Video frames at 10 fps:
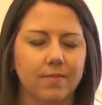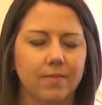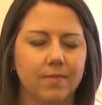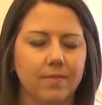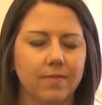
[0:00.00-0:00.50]

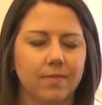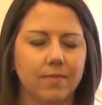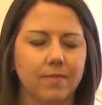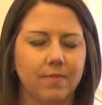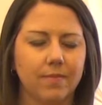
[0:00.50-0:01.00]

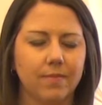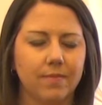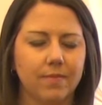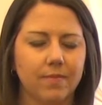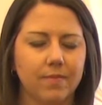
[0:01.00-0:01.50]

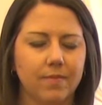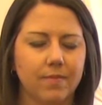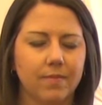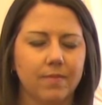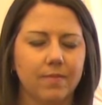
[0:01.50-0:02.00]

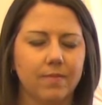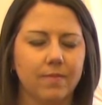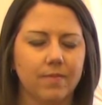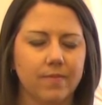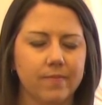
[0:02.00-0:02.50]

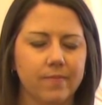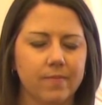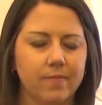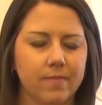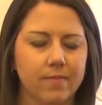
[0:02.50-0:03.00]

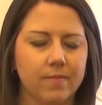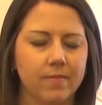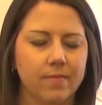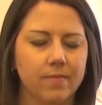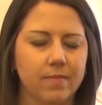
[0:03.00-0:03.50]

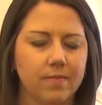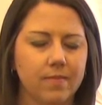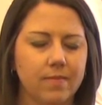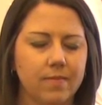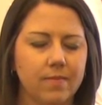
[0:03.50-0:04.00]

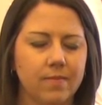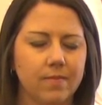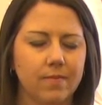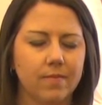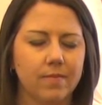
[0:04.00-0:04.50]

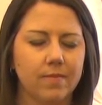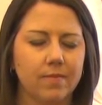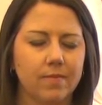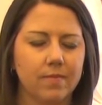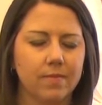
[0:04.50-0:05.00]

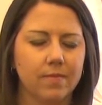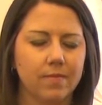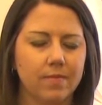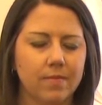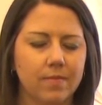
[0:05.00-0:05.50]

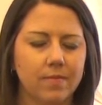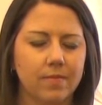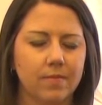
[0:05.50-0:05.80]
The person shown says nothing.